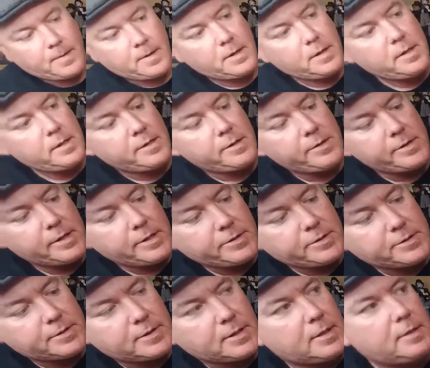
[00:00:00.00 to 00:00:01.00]
Another end,
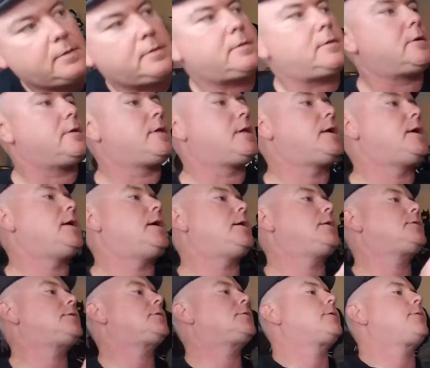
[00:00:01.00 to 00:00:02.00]
just a pull that.
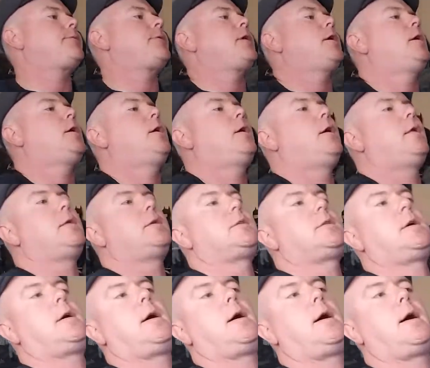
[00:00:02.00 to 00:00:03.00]
On the
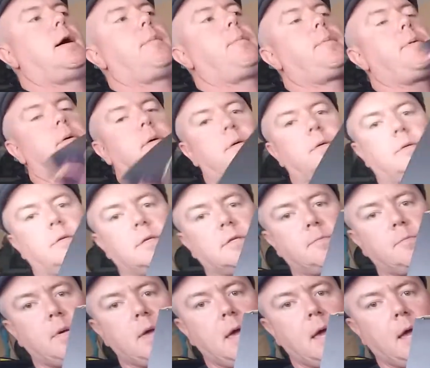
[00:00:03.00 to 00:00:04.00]
top, says
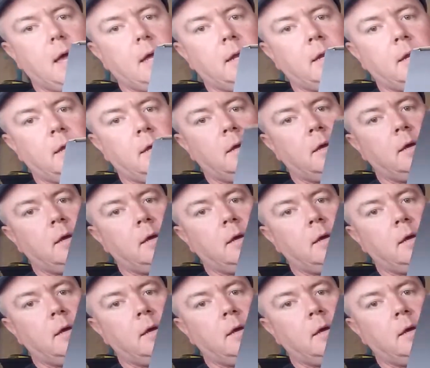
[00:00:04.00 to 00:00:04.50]
Bane.